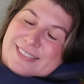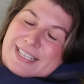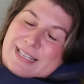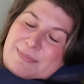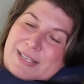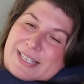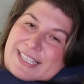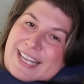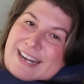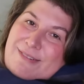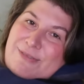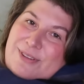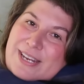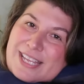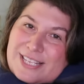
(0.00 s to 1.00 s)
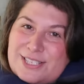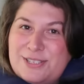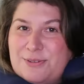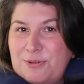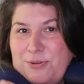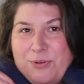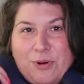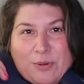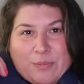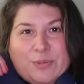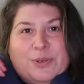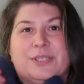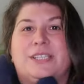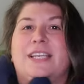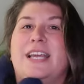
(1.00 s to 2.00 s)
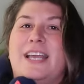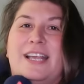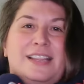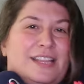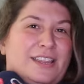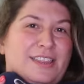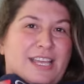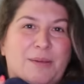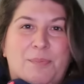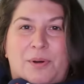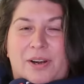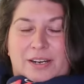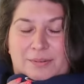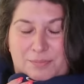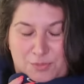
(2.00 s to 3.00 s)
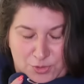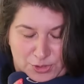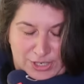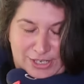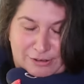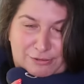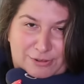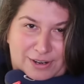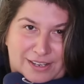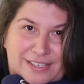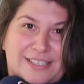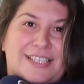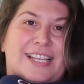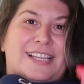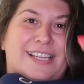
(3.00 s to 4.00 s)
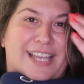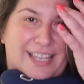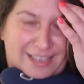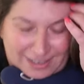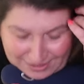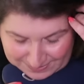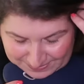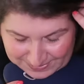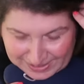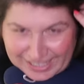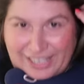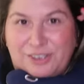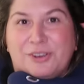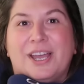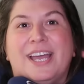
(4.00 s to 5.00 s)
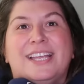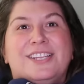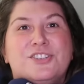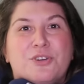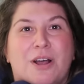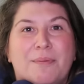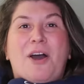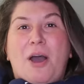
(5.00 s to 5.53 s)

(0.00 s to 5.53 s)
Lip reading: sleep like that if you need to, or put the thick part more in the front and like let your head drop.